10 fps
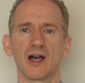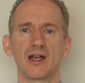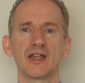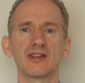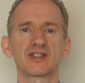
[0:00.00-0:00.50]

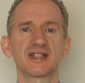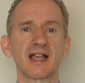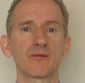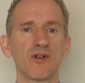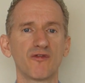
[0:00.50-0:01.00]
And then the
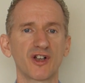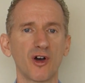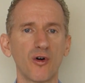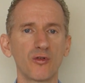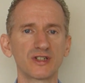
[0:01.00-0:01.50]
second one for
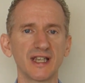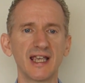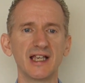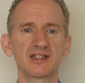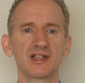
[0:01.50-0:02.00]
goals
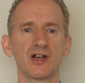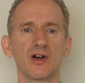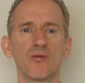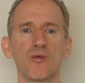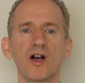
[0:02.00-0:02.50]
is,
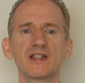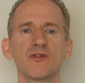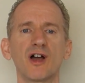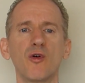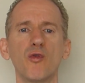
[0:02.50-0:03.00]
why do
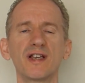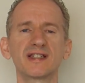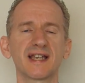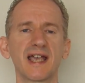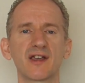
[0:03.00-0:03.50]
I always
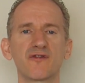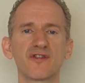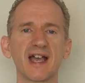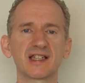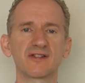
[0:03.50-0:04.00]
take
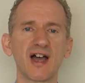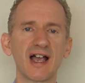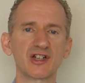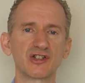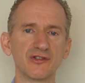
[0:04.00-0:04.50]
effective
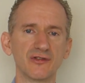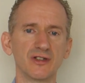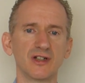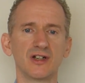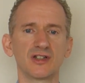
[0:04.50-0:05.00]
action
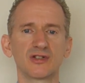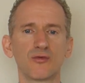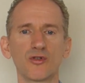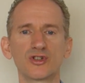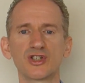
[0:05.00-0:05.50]

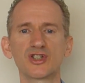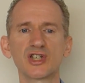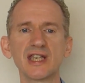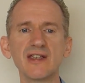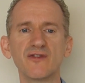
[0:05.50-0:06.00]
towards
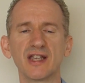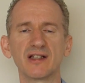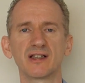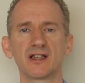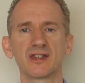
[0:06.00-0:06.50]

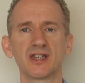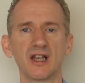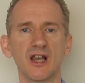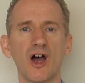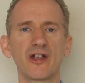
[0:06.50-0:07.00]
achieving the
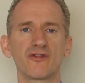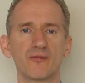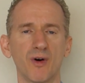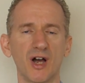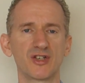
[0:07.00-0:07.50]
life of
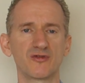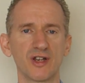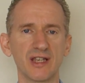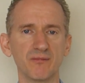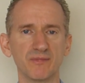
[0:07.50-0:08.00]
my
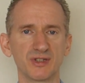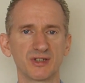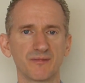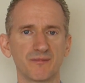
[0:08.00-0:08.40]
dreams?